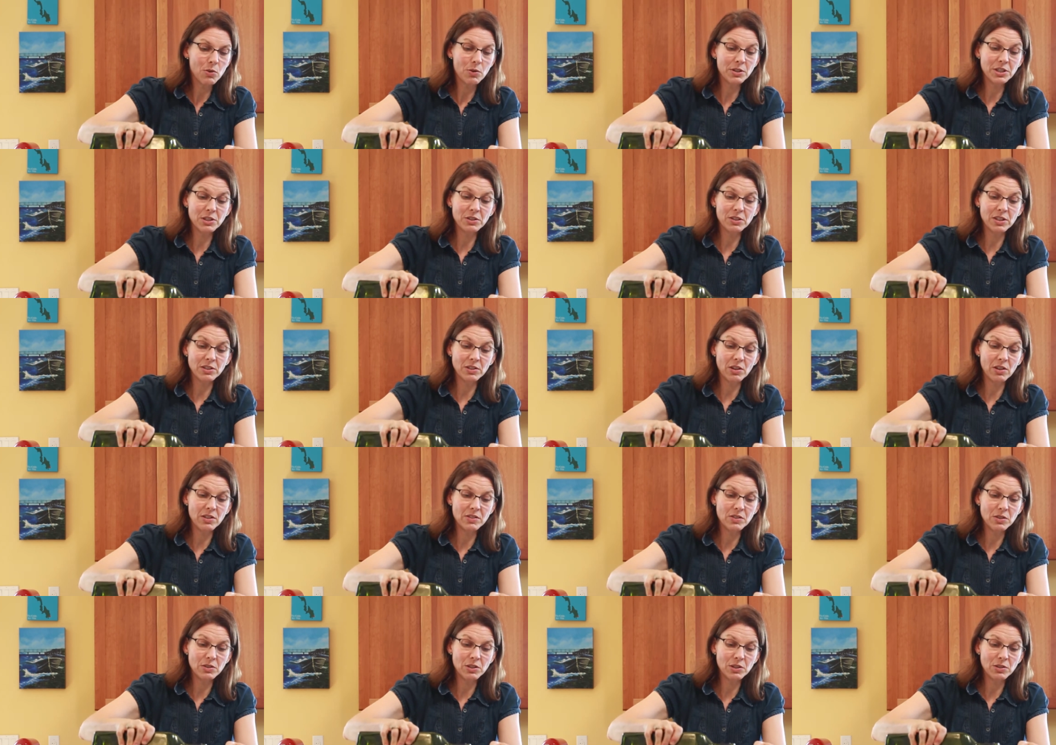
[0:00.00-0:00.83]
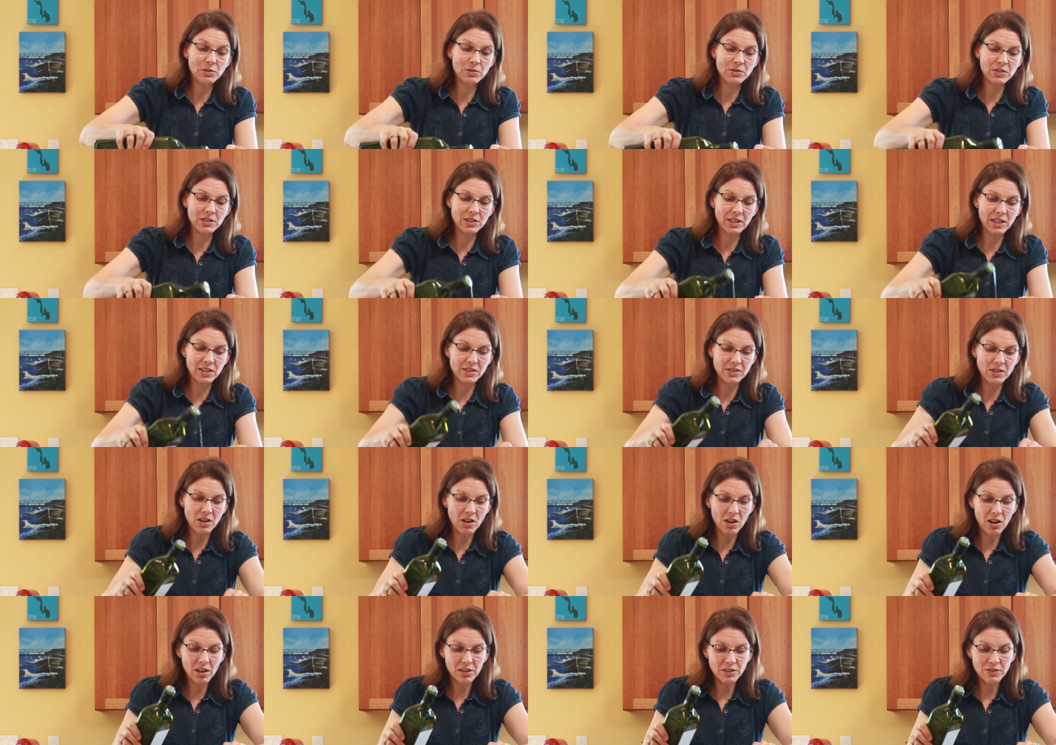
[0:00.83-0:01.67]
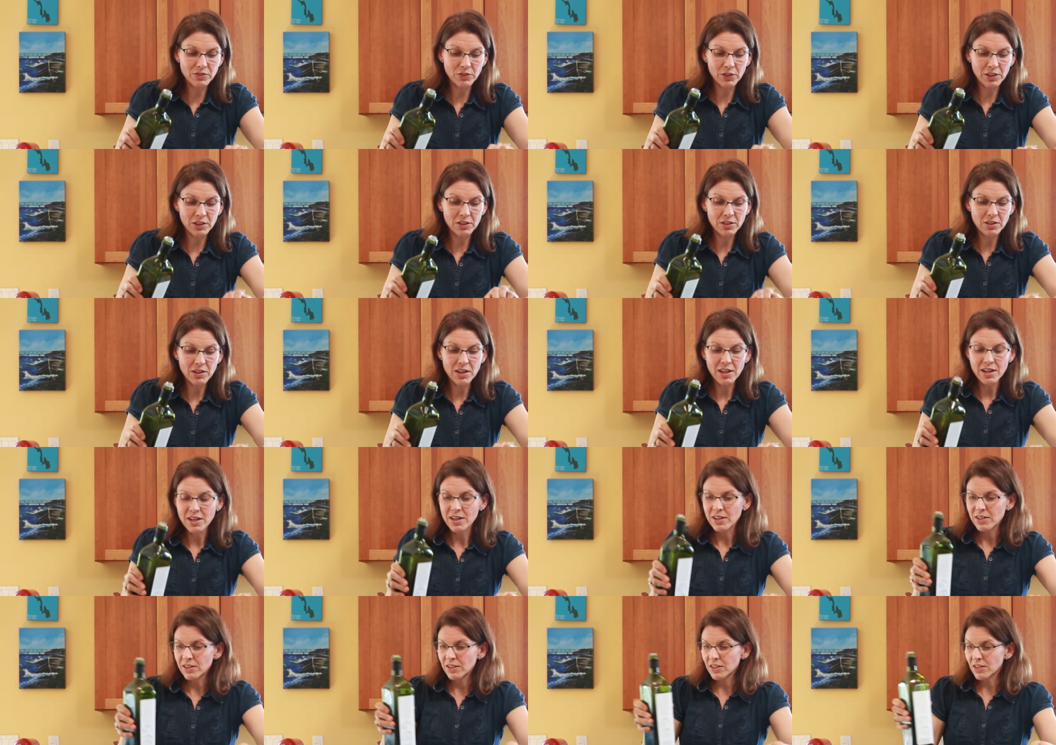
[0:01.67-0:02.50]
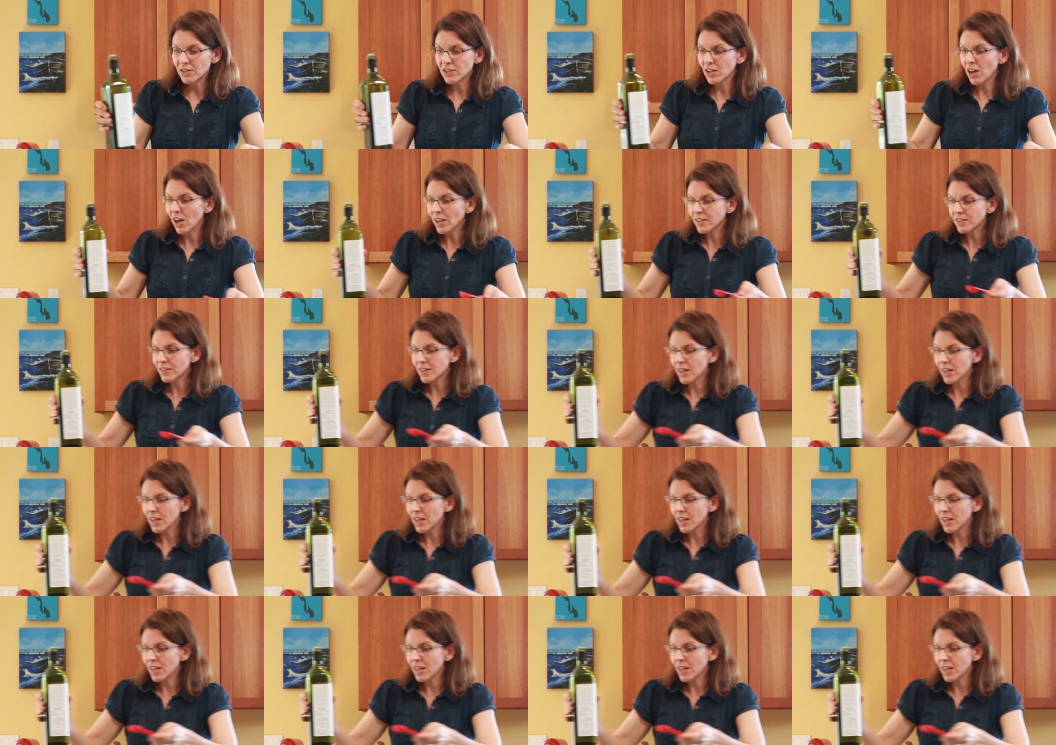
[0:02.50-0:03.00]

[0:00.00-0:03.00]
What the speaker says: or you can also use a nice olive oil. You can toss